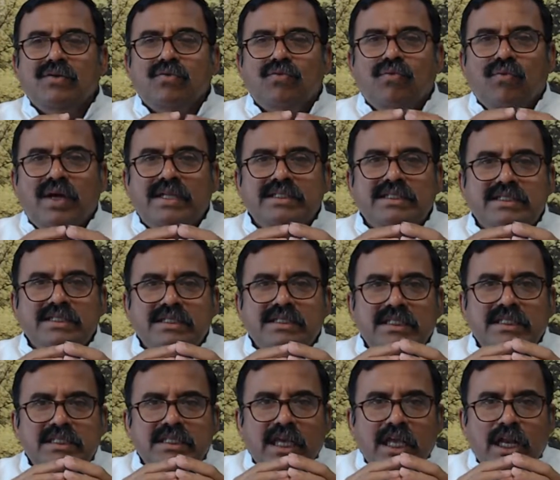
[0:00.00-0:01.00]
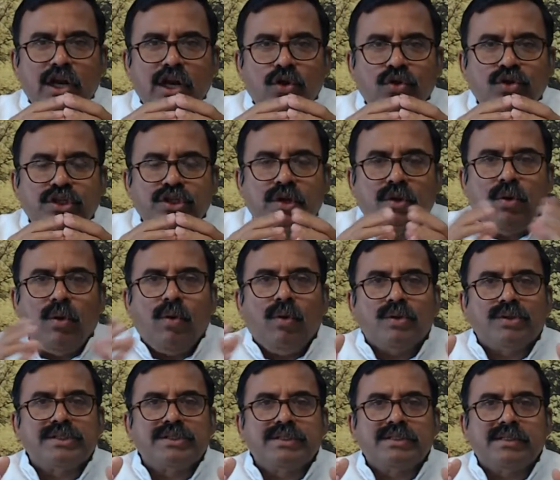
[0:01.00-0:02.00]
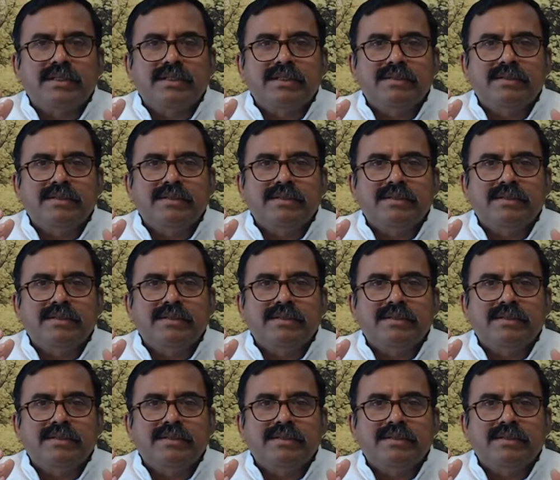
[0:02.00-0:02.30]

Once this illusion goes,